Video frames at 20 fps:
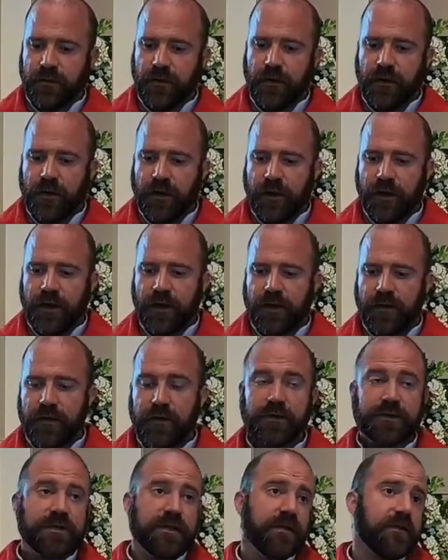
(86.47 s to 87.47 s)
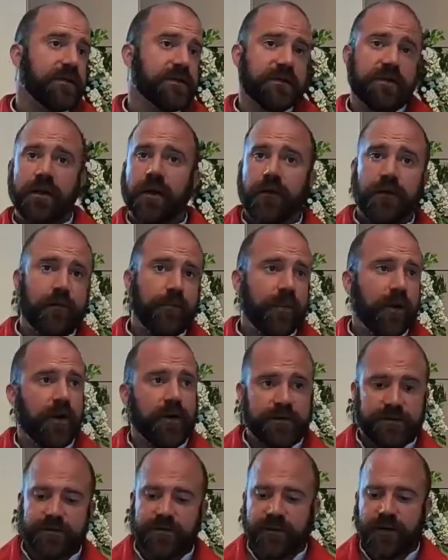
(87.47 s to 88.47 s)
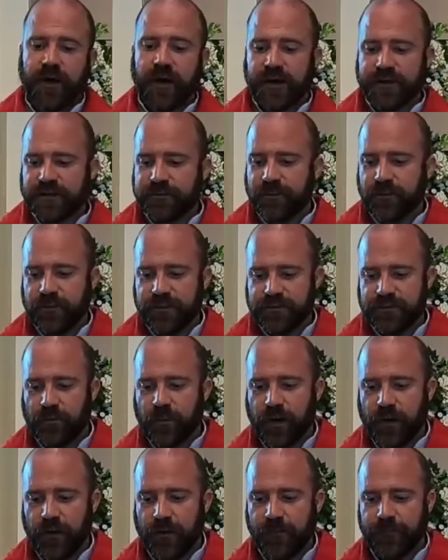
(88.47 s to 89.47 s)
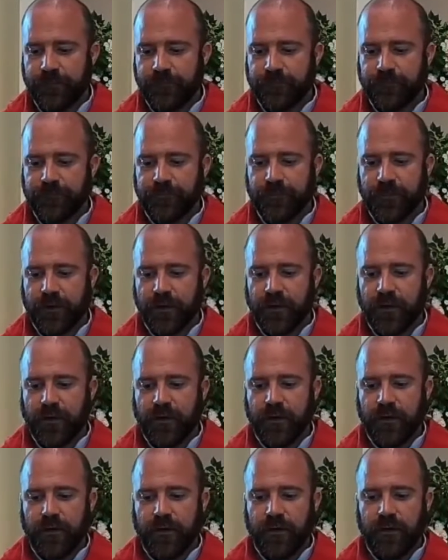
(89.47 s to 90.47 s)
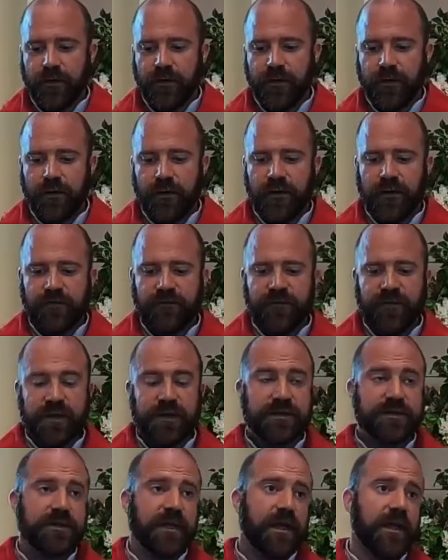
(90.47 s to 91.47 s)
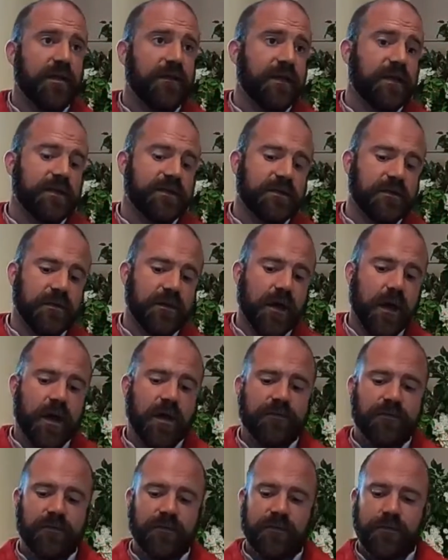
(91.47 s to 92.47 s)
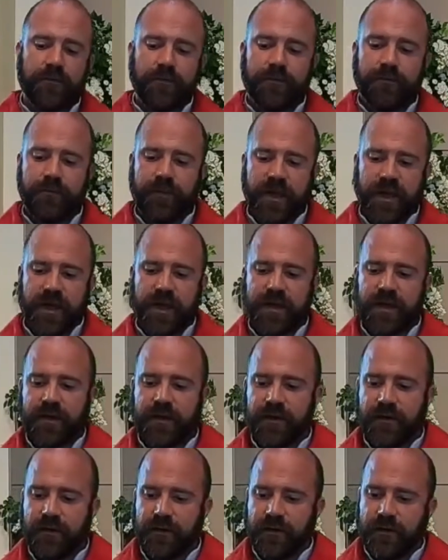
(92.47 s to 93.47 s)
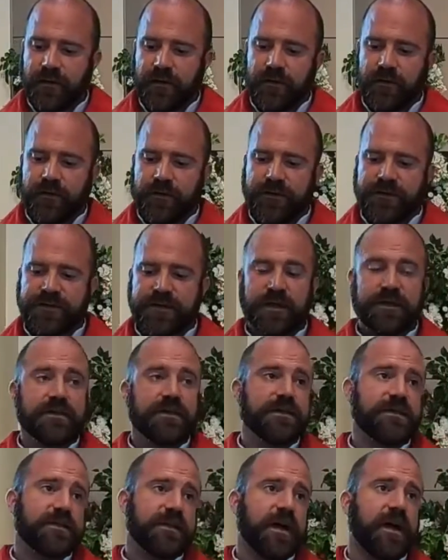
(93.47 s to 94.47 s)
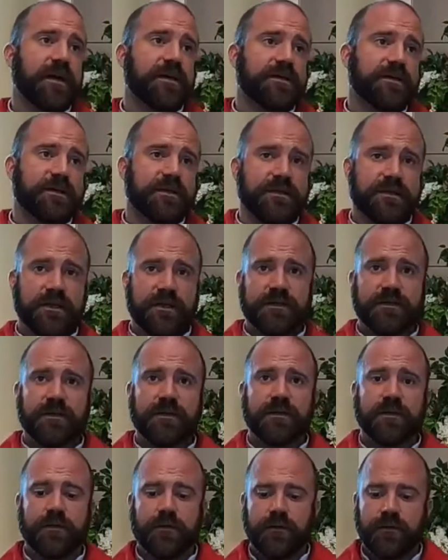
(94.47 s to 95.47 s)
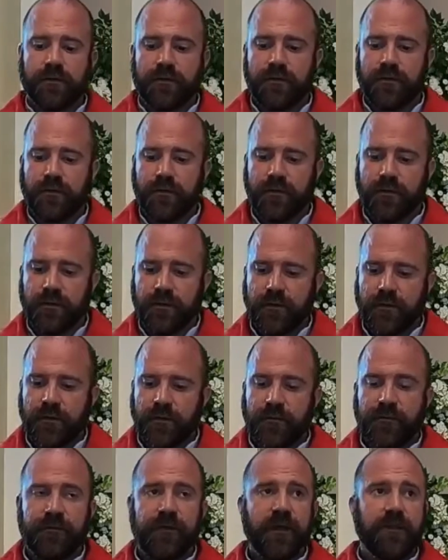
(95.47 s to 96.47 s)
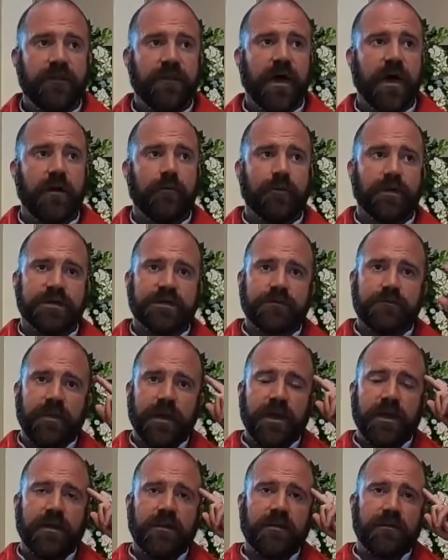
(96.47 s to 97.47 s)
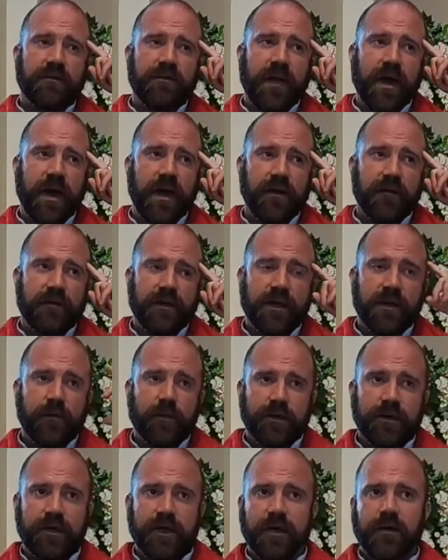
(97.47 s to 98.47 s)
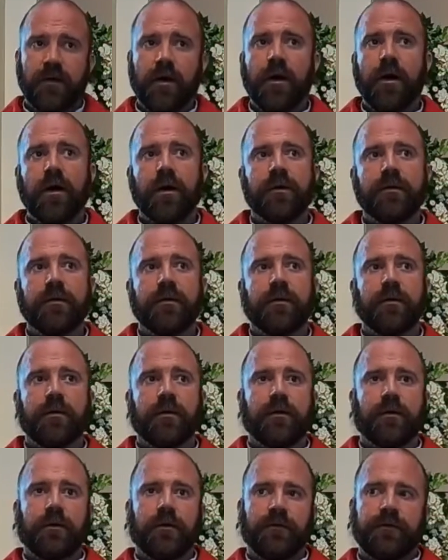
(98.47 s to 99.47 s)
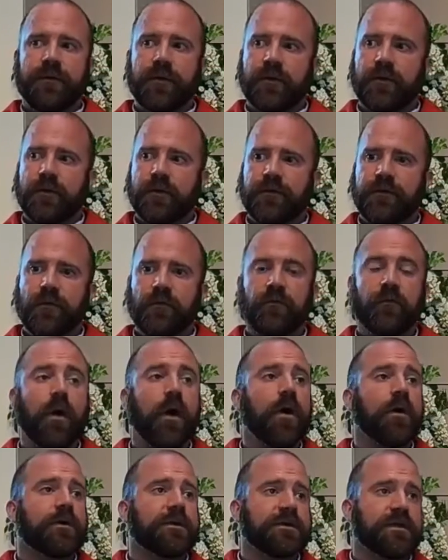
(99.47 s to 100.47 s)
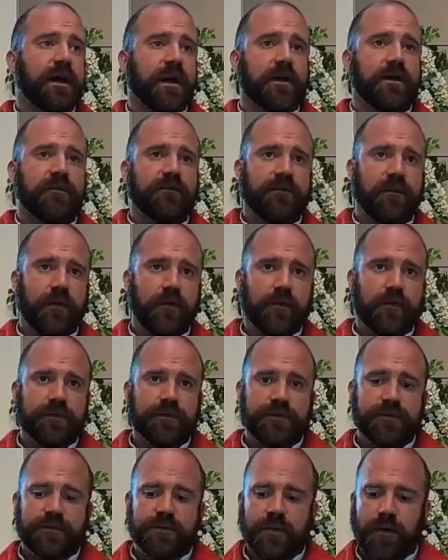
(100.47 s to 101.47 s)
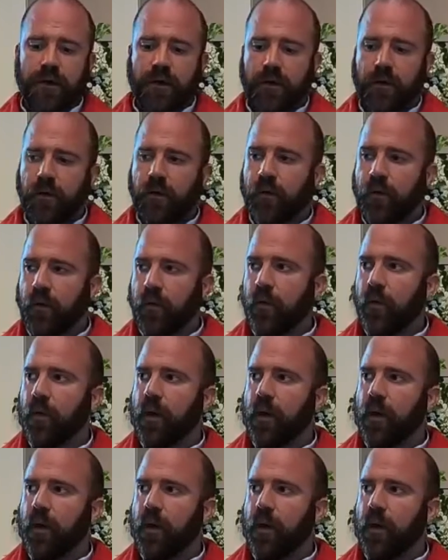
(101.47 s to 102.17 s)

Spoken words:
And you see this in other parts of the gospel as well. If they say that it's lawful to pay the census tax to Caesar, then that must mean that he would get on the wrong side of those who